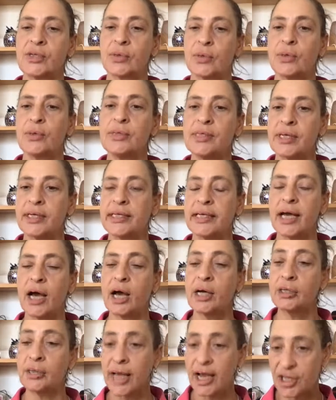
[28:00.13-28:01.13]
all. So
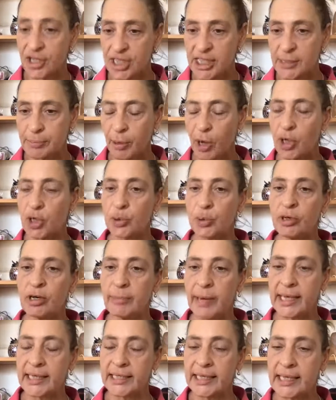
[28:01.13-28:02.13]
I actually spoke to her
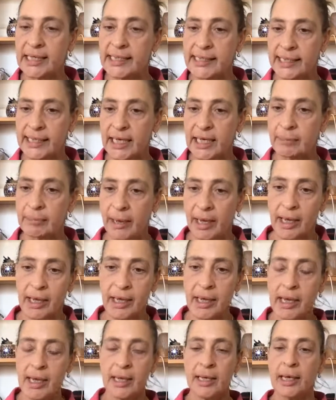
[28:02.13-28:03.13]
about the Easy Keeper.
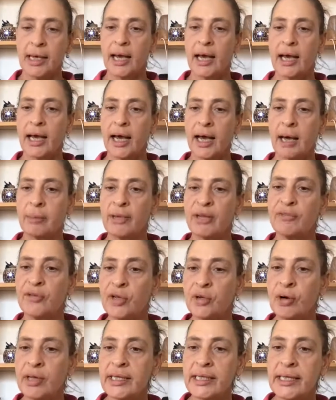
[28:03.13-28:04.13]
If
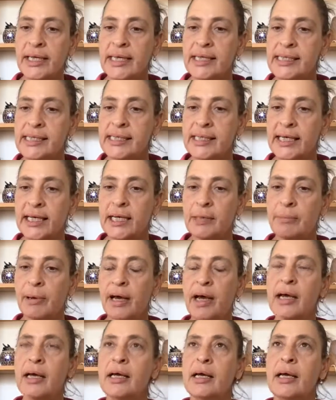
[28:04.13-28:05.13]
you're on the Easy
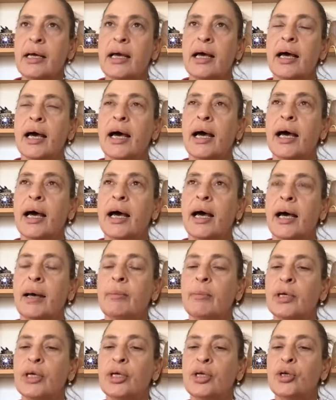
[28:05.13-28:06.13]
Keeper,
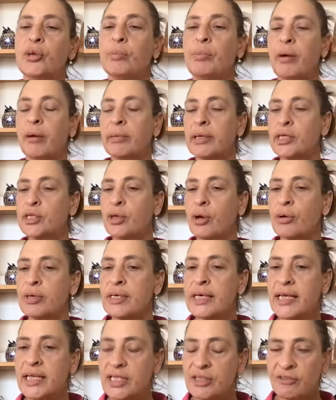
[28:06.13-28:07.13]
you probably don't
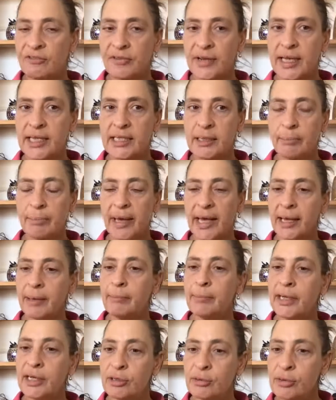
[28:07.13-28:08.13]
need to feed the BAM
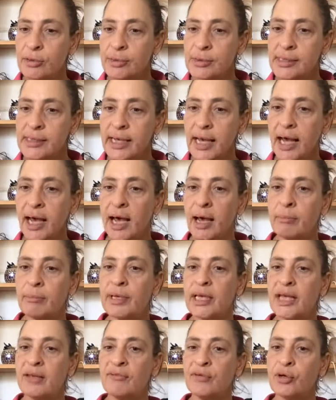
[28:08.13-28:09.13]
minerals.
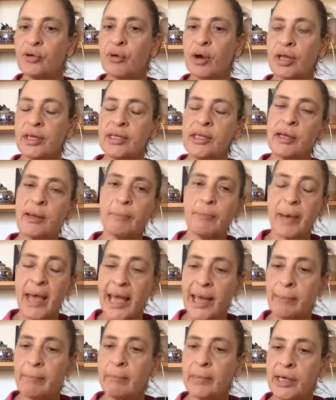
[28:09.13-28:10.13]
If you're on the
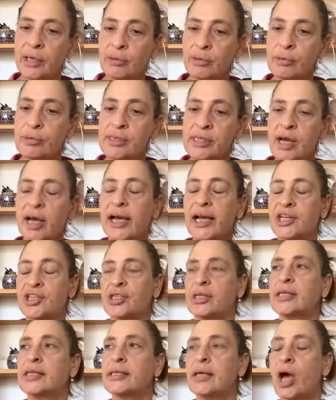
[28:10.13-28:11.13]
BAM minerals, I
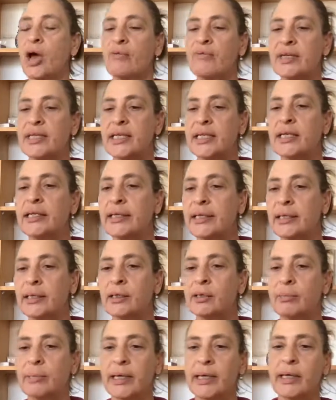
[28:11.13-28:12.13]
actually overdid it a
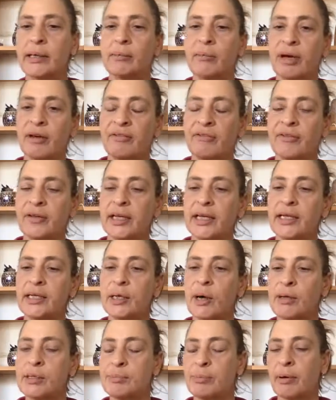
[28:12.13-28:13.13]
little bit in my feed.
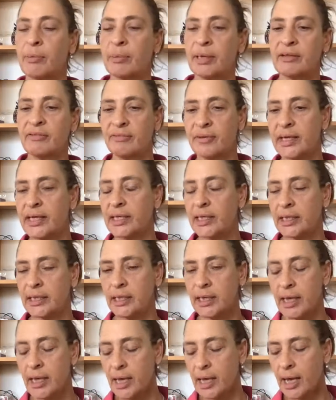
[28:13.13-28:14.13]
I was probably feeding
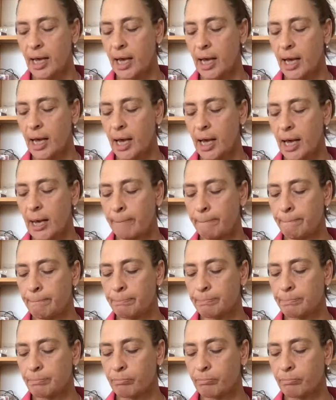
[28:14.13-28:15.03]
a